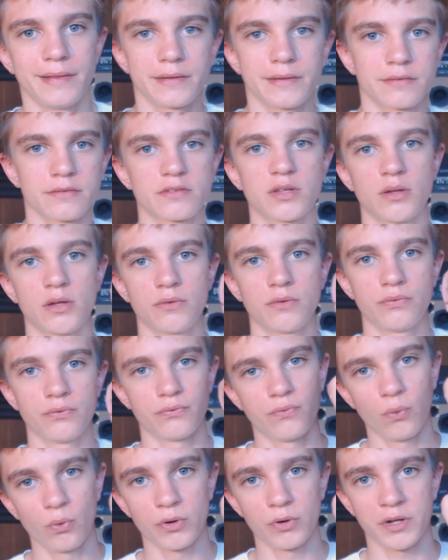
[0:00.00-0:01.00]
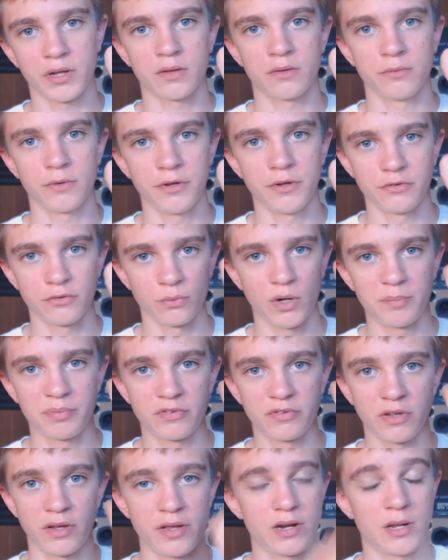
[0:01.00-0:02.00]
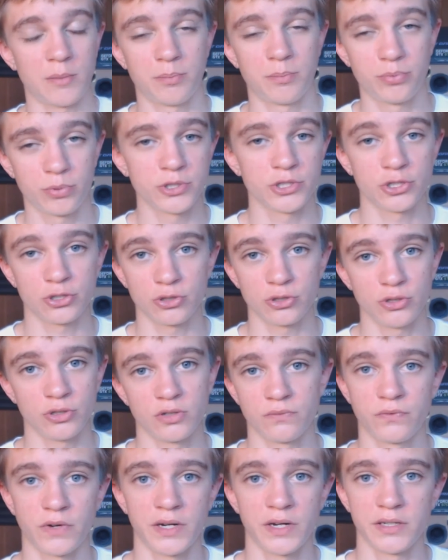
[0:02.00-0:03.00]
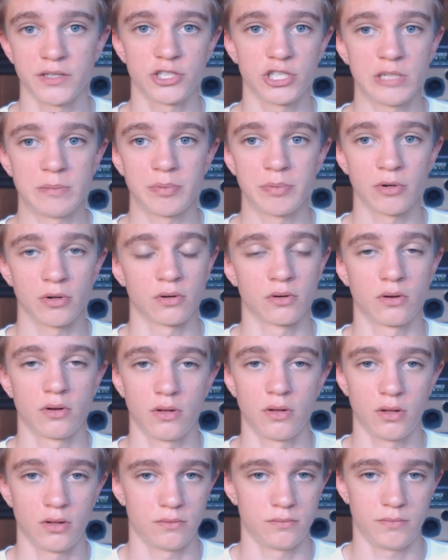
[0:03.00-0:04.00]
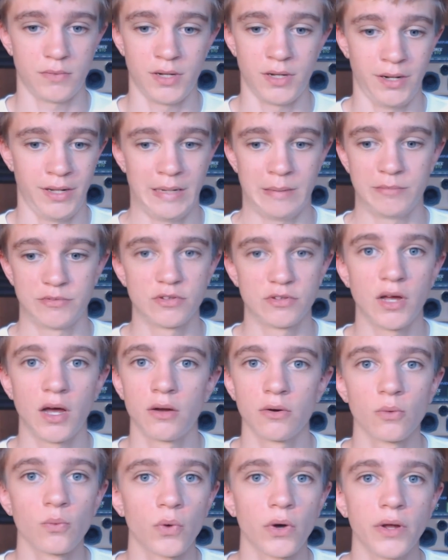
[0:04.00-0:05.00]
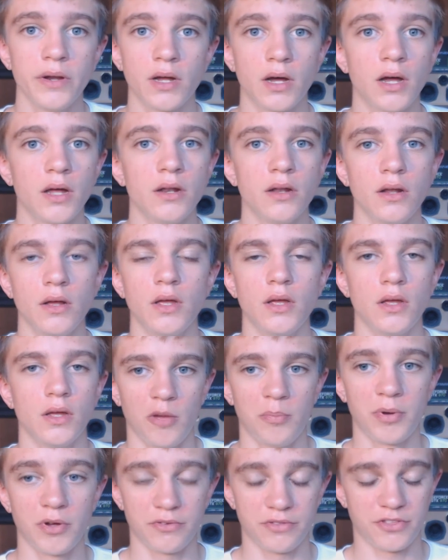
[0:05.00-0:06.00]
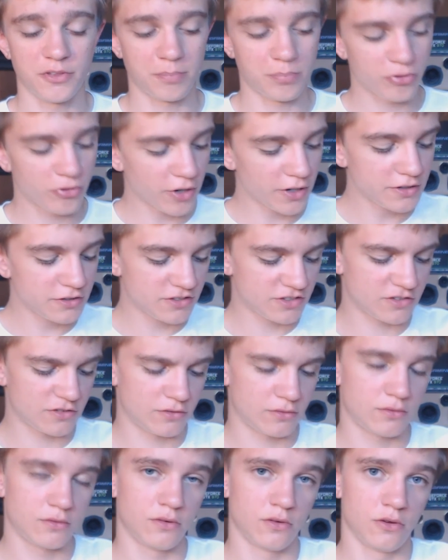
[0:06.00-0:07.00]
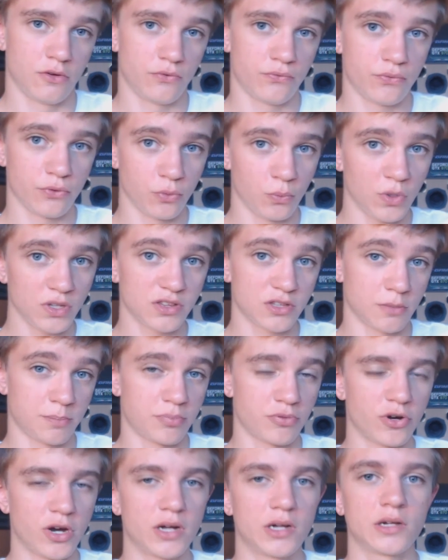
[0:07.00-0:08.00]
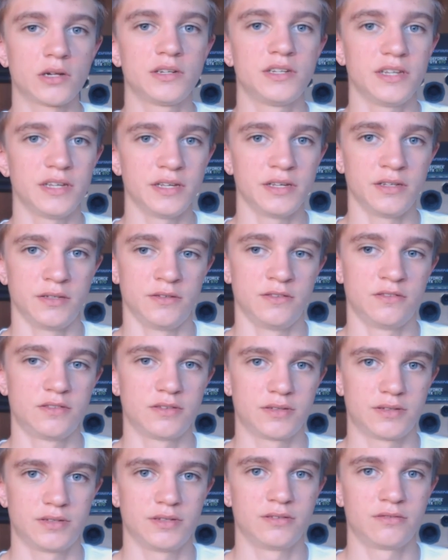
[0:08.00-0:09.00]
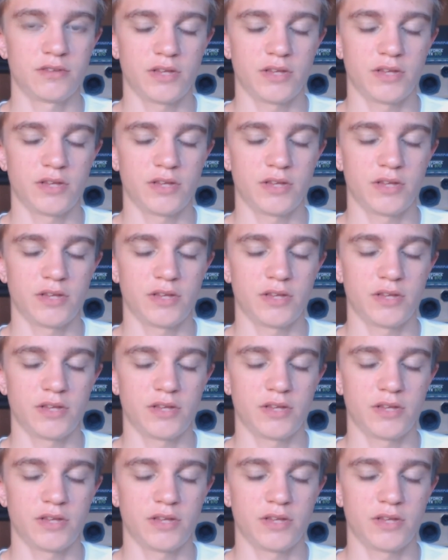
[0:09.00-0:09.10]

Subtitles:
This is selling for $40 on the Razer website, and I'm pretty sure you can find it cheaper on Amazon or whatnot. But the price for what the product is